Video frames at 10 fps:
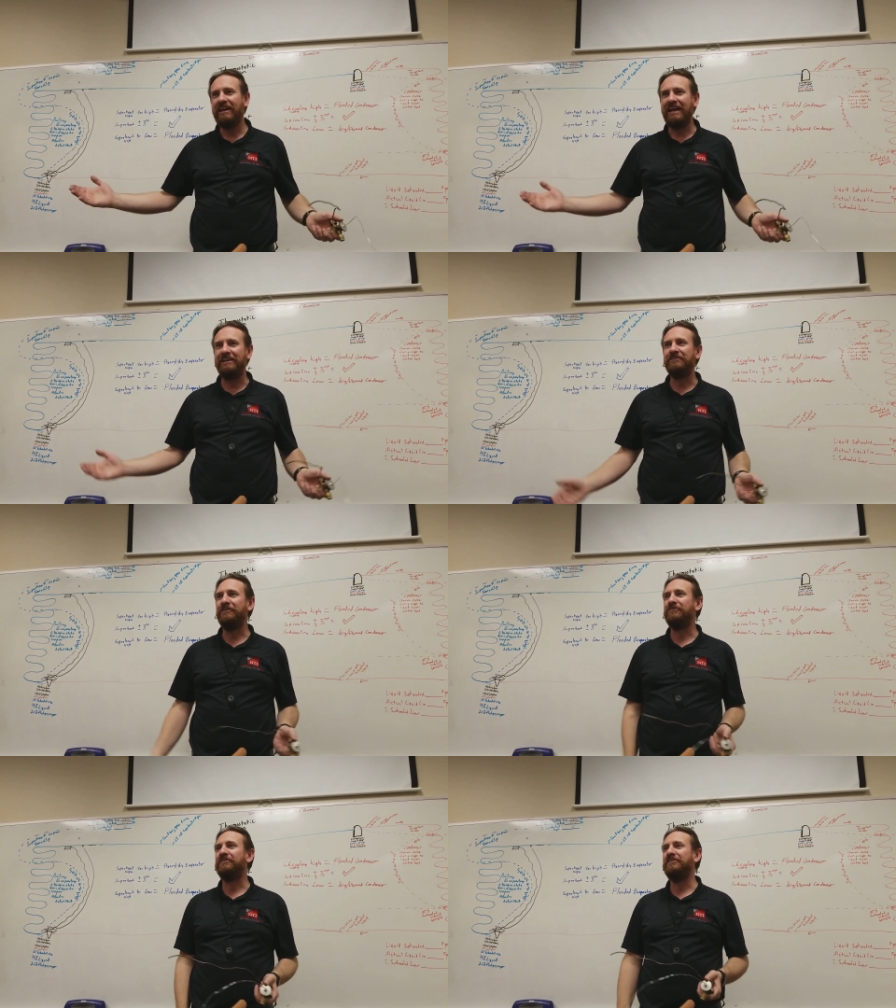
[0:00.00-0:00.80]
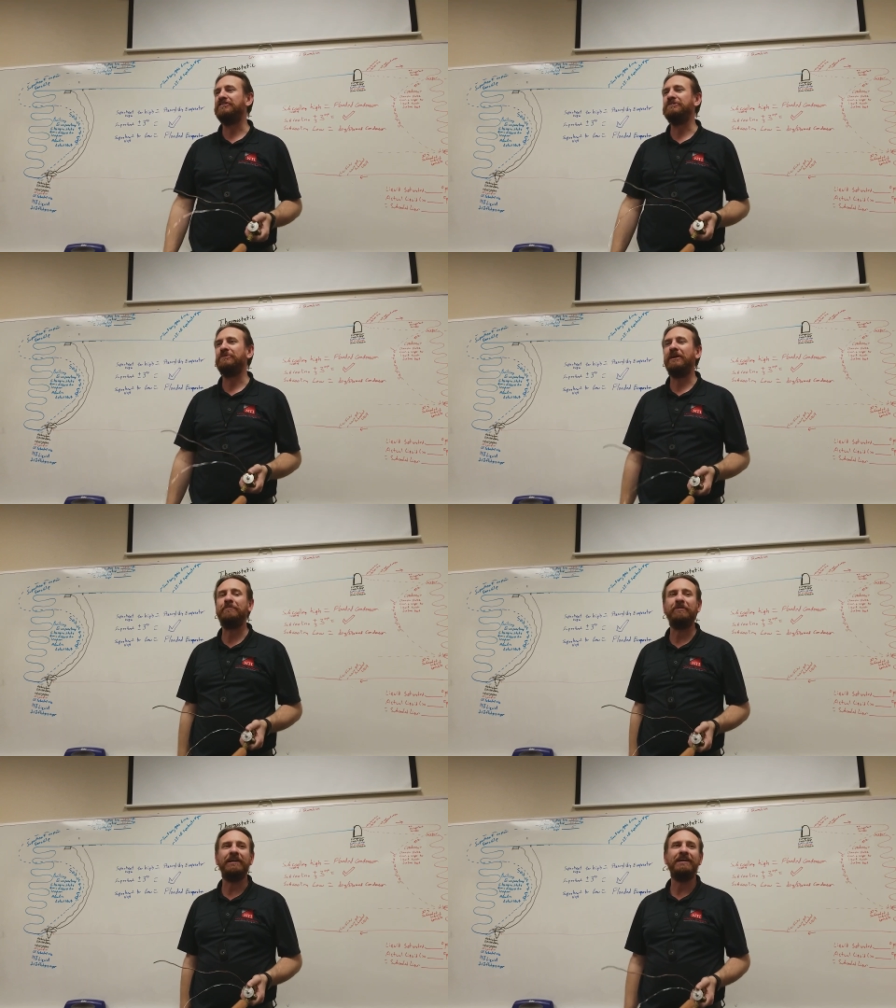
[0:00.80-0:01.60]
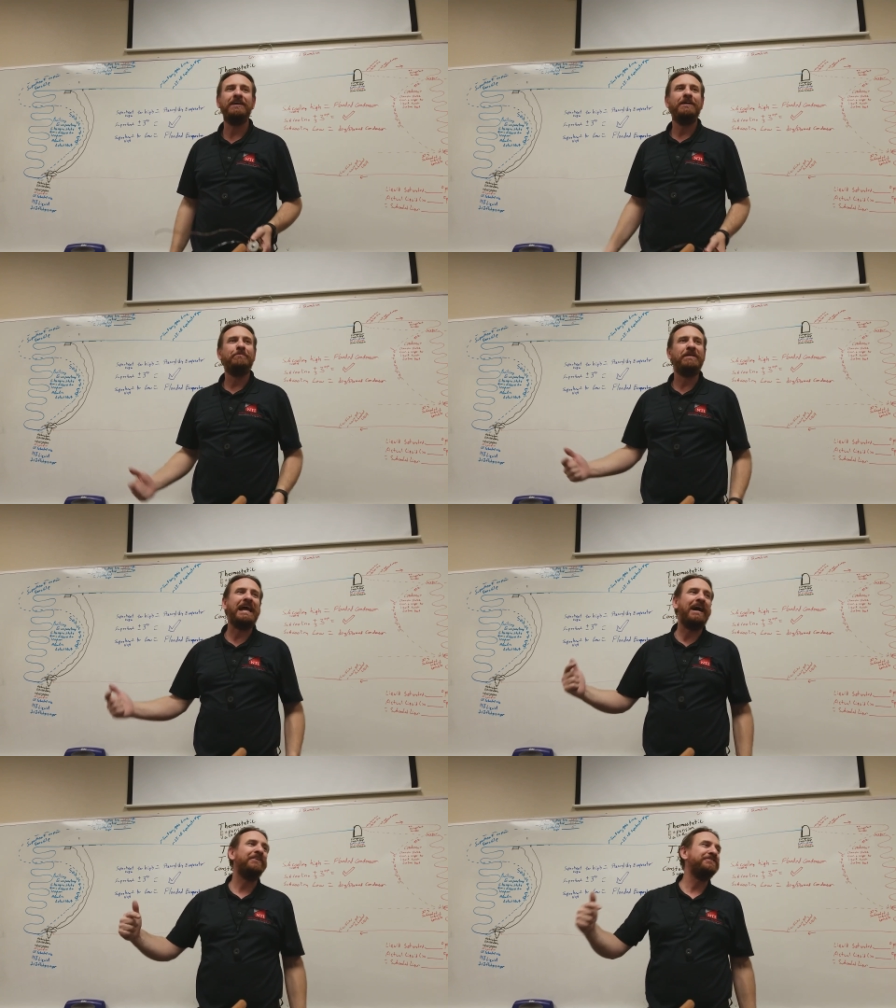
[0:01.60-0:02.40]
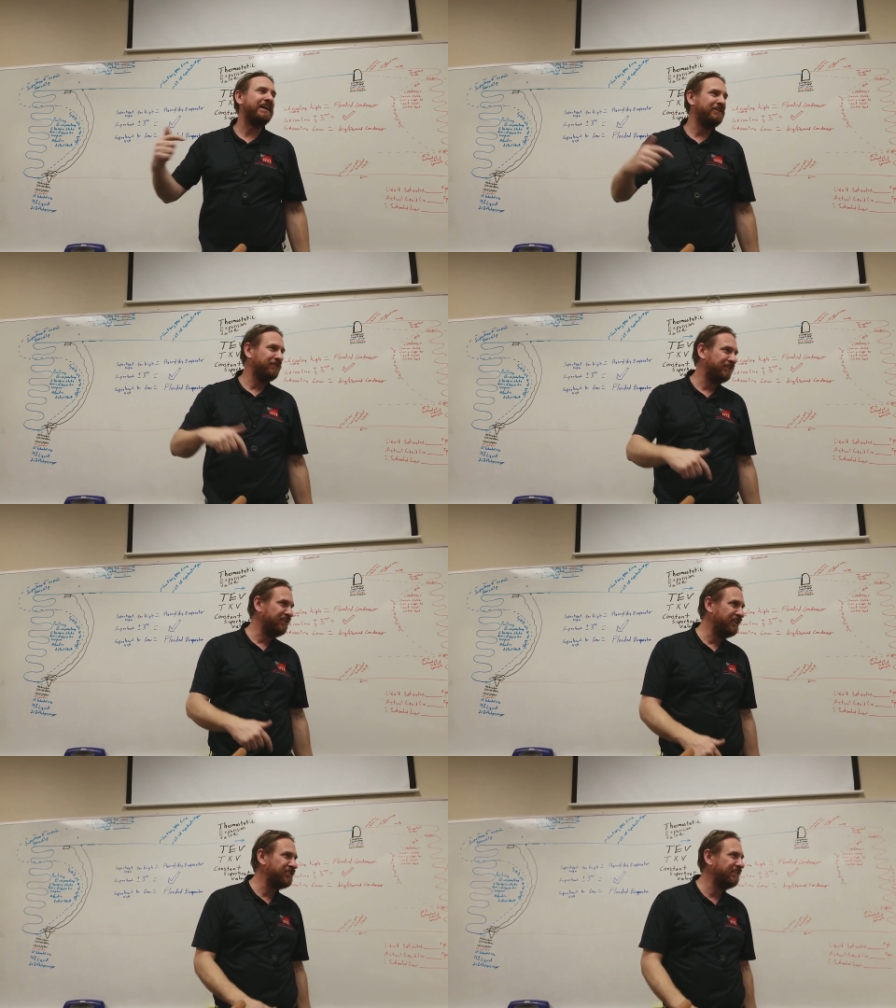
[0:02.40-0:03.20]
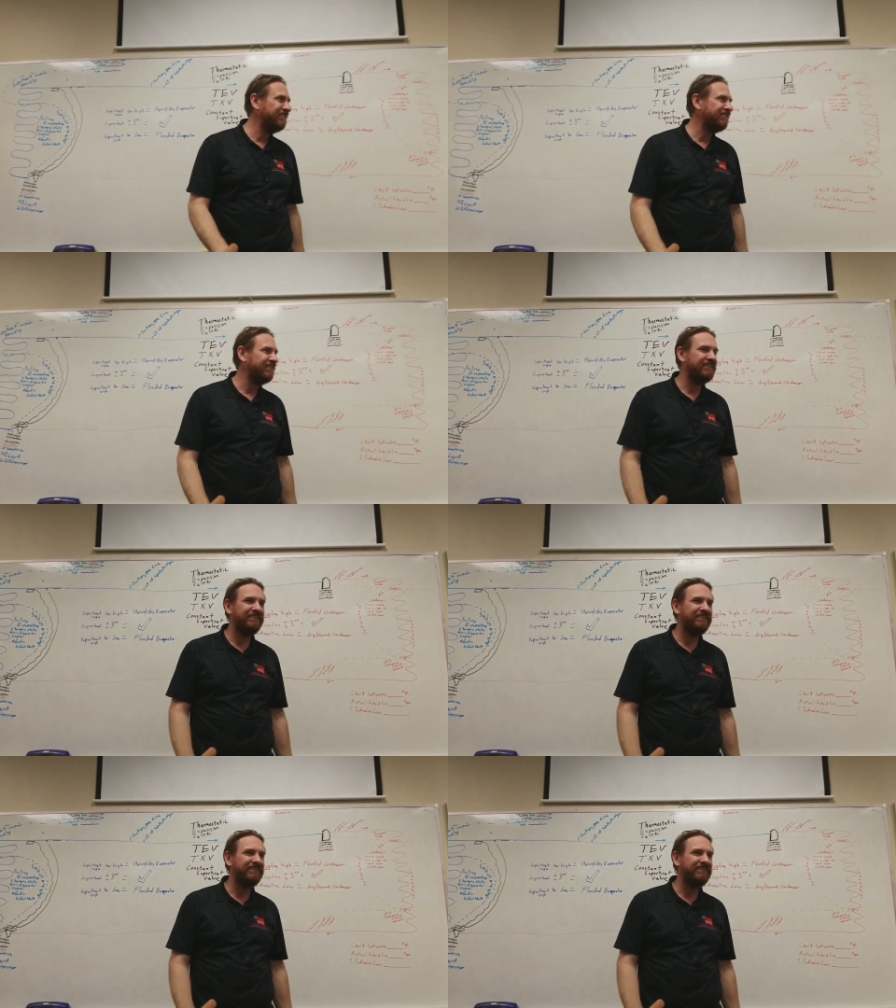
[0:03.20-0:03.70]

and under those conditions it will operate. But outside those conditions,